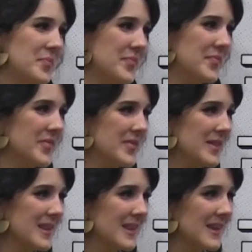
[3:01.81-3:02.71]

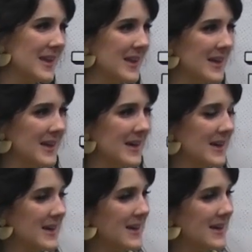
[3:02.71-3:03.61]

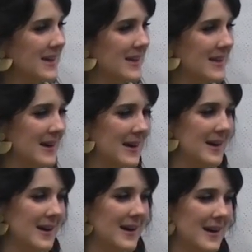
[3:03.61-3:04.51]

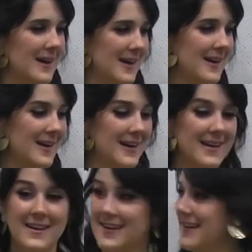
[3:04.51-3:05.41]

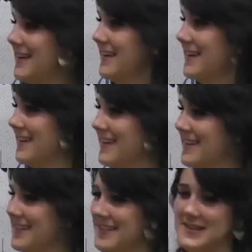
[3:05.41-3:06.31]

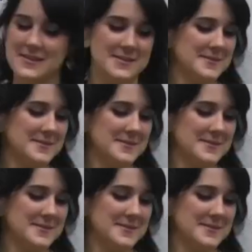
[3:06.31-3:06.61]
No words are spoken by the person on screen.